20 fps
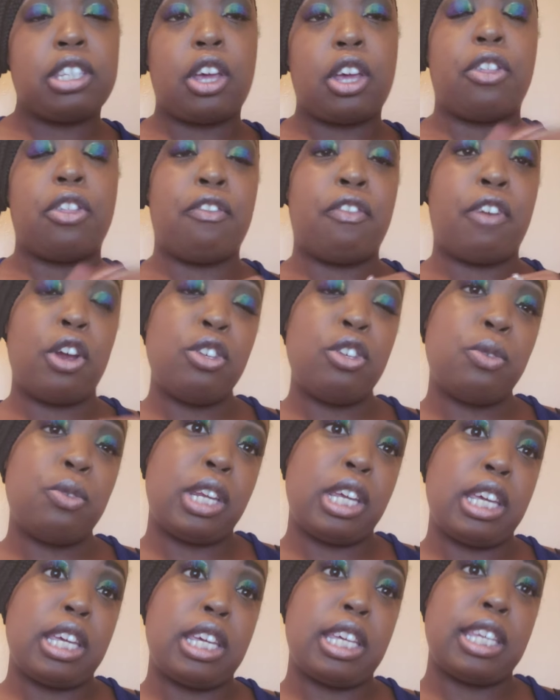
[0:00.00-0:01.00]
So the first
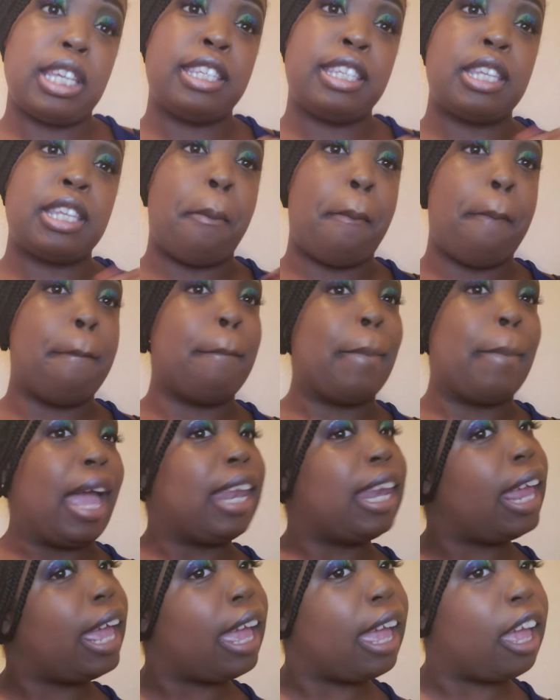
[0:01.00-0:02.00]
one is
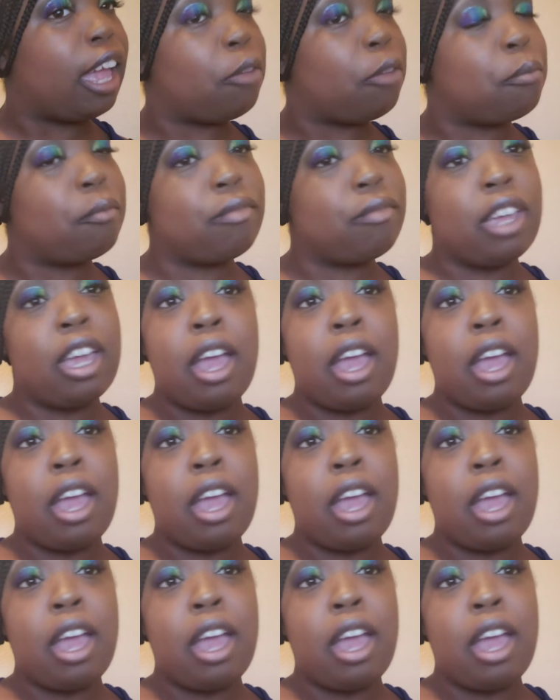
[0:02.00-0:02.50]
my name.